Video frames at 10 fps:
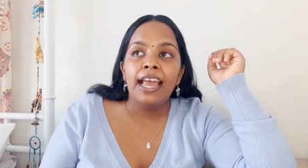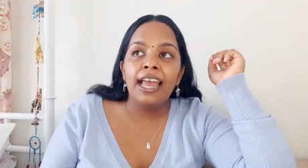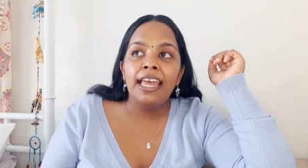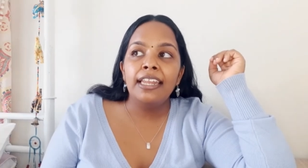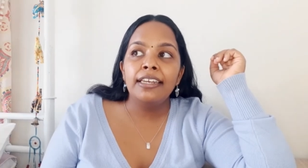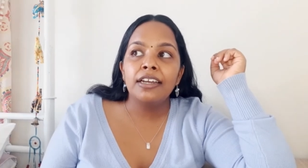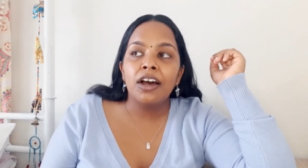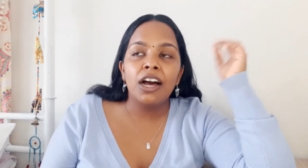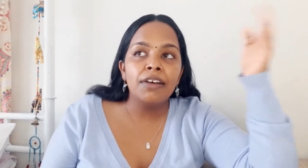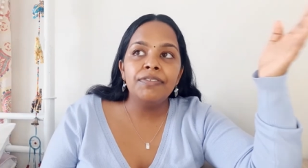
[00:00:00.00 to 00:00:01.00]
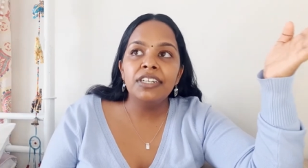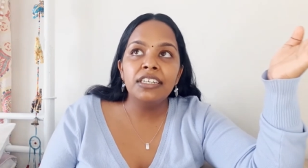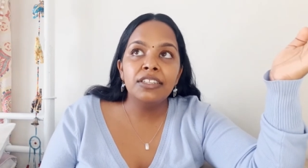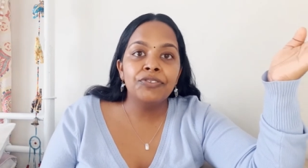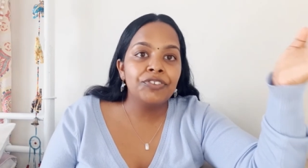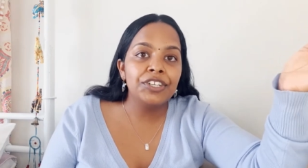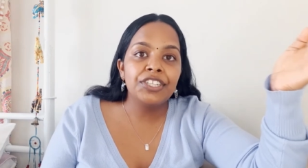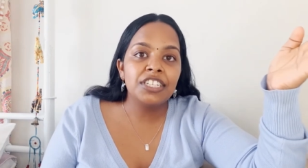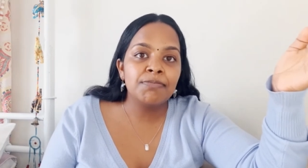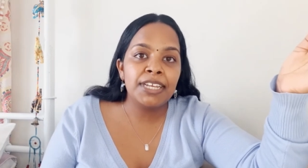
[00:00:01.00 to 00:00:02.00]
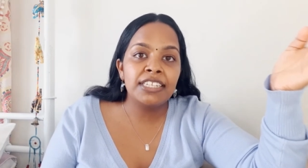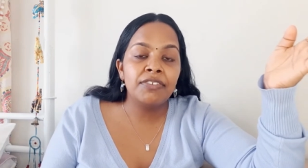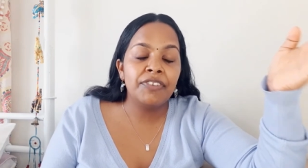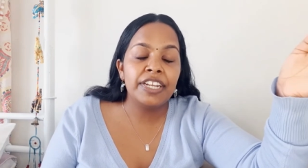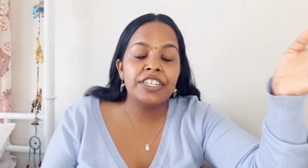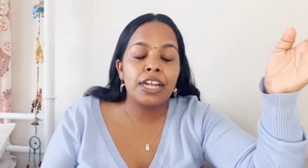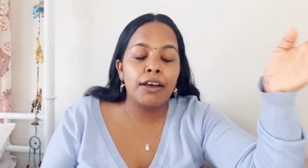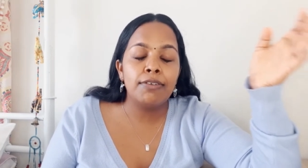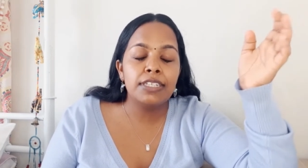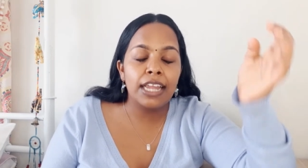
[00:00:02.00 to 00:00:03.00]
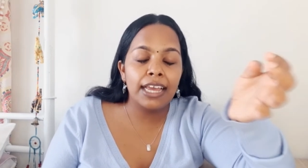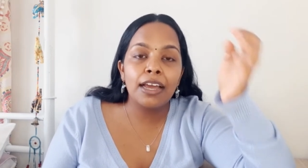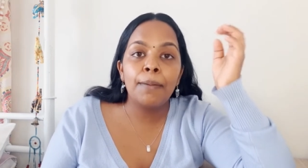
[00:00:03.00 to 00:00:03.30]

And after the first semester finished, I was like,